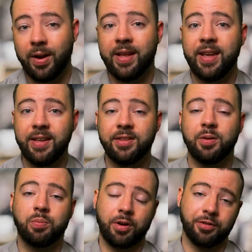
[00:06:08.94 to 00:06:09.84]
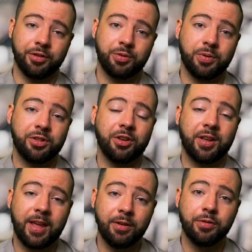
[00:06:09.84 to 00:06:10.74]
when heated products which could
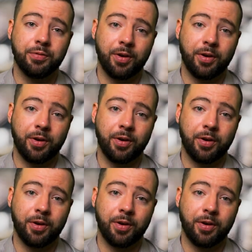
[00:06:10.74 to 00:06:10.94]
kill the